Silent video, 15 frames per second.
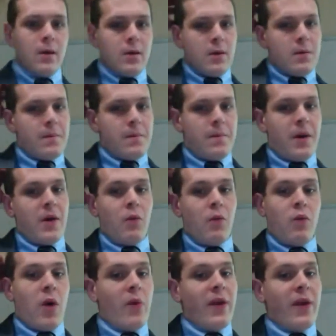But
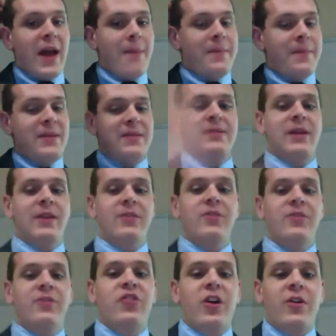what would happen to
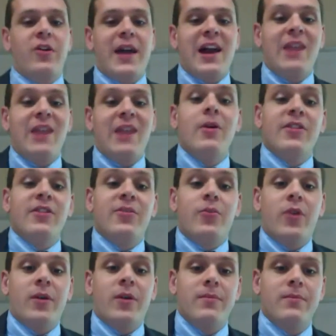Dusk's share in the Alamo at this point?